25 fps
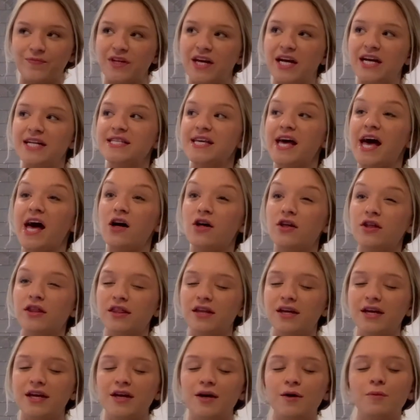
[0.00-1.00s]
it's
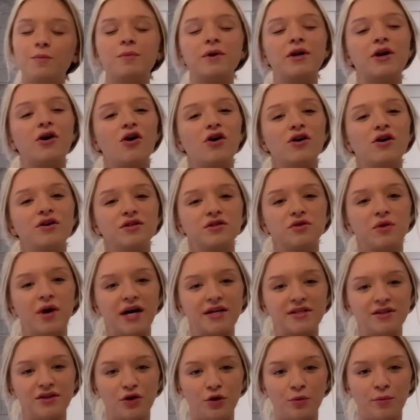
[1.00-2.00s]
healthy, but it also
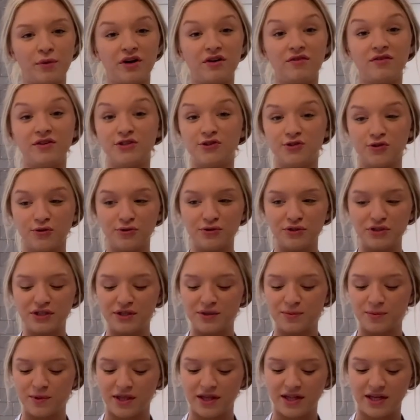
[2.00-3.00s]
has a little bit of
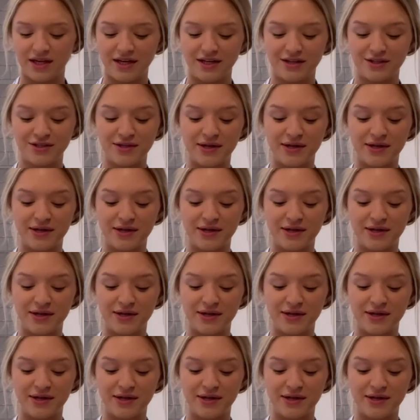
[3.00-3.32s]
indulgence with it.